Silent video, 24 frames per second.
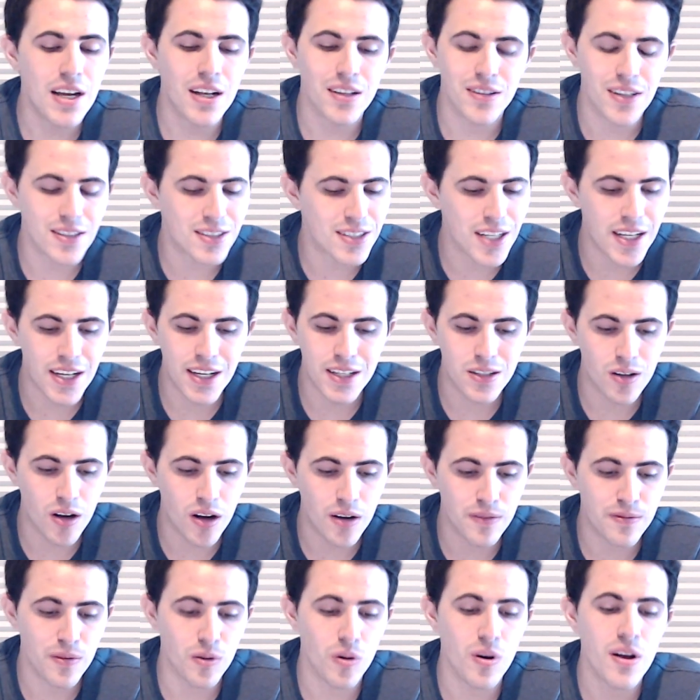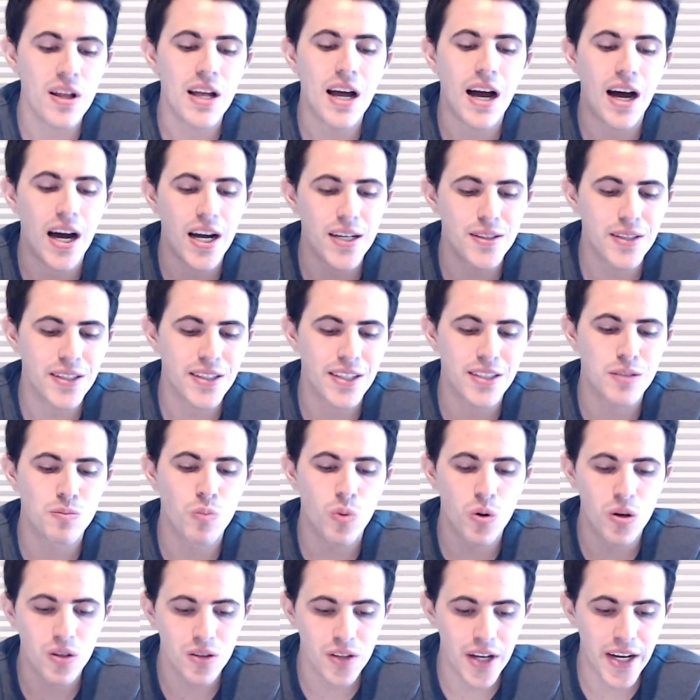Let's say he's awful. I think it's
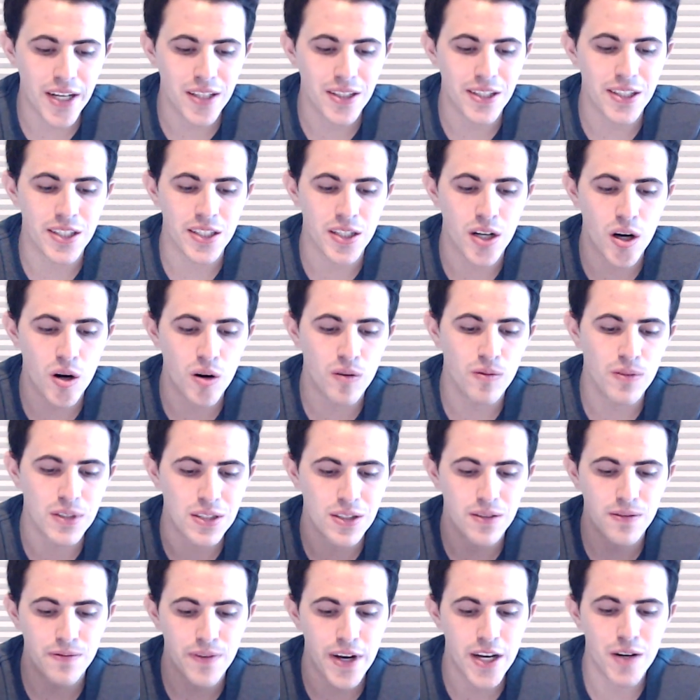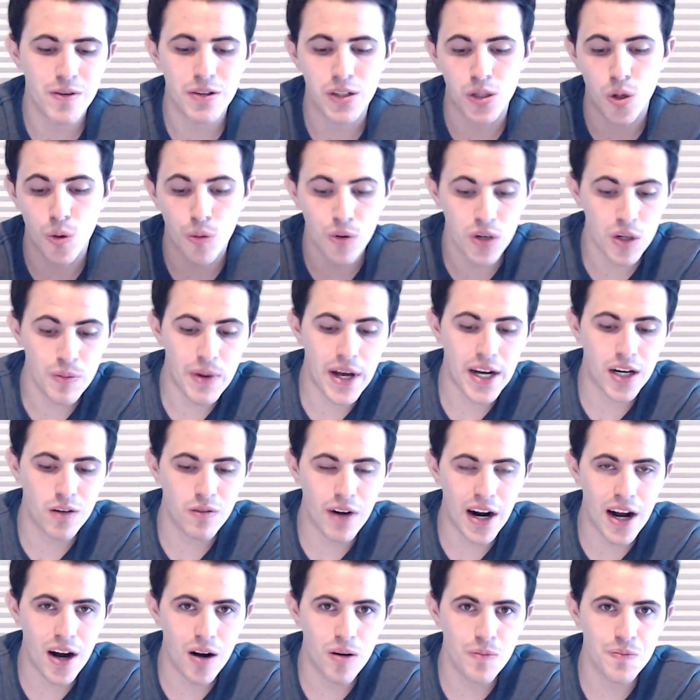more likely to go with the veteran quarterback
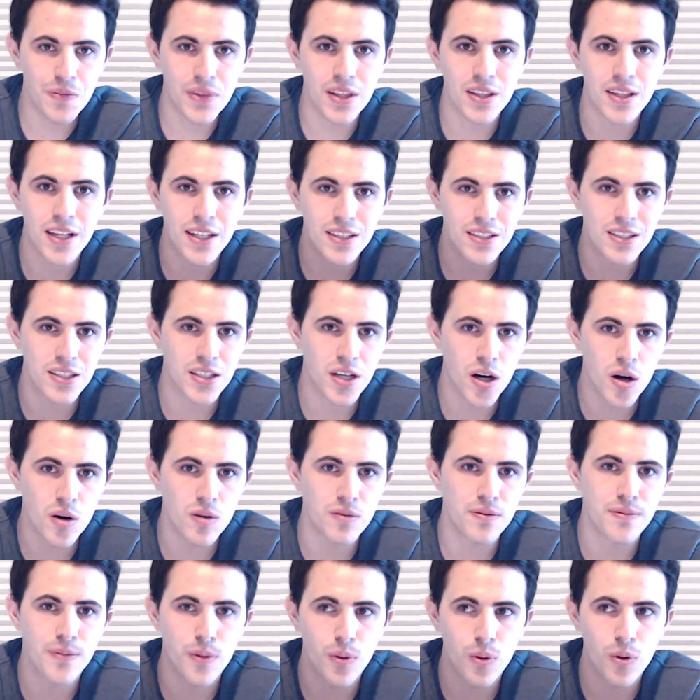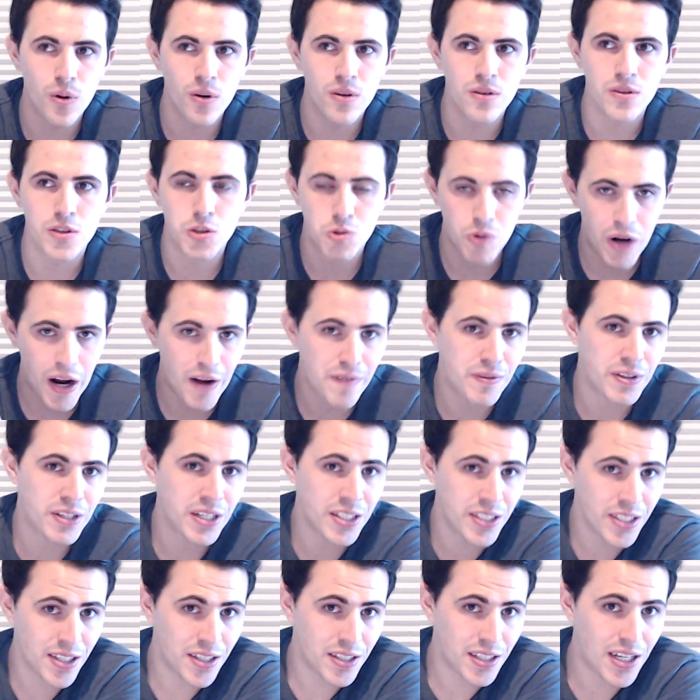route than to go for drafting a
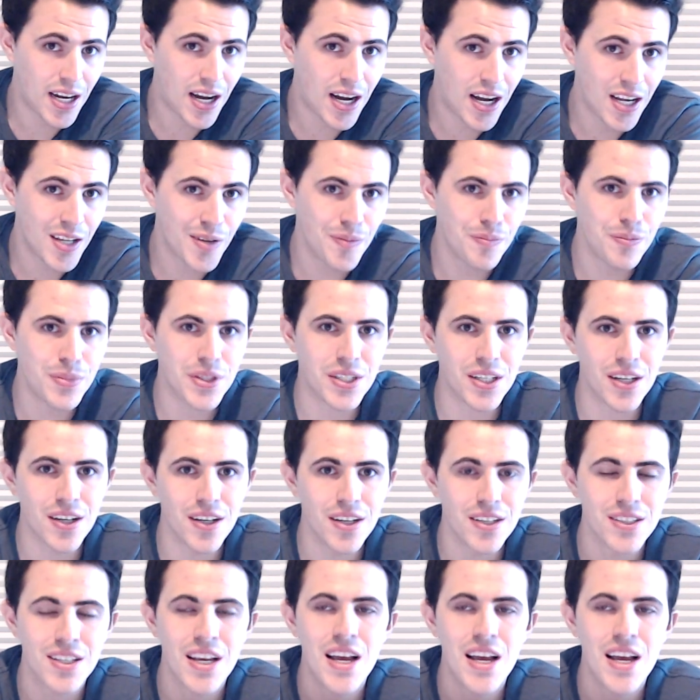young guy, because